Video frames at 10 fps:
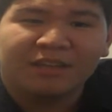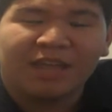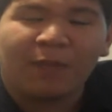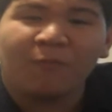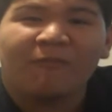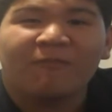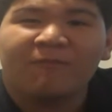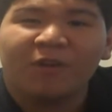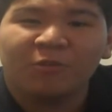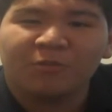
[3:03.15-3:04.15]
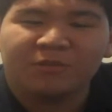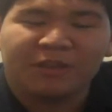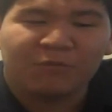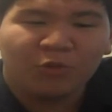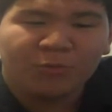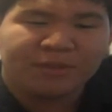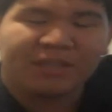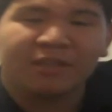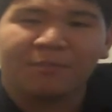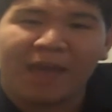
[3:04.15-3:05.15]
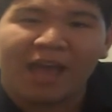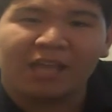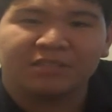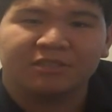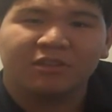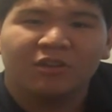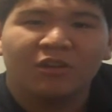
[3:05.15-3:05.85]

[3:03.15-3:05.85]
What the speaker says: They fooled with it in the past